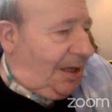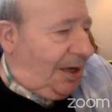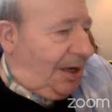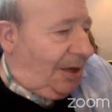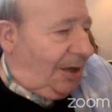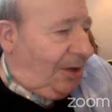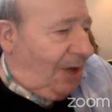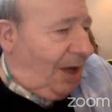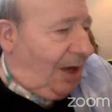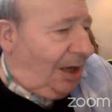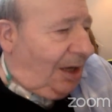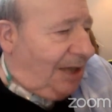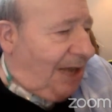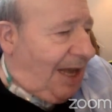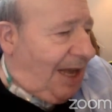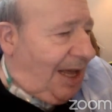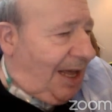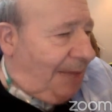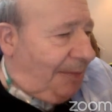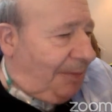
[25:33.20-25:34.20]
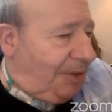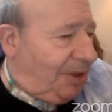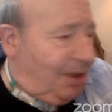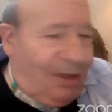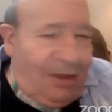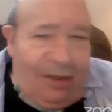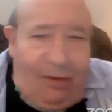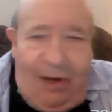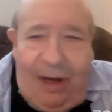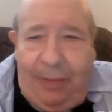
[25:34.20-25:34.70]
a lot of
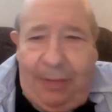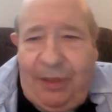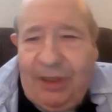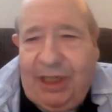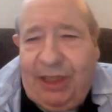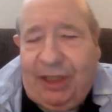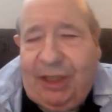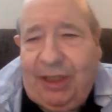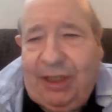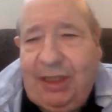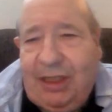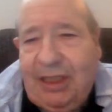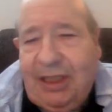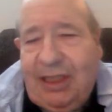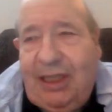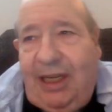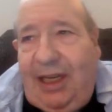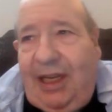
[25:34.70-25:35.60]
times great musicians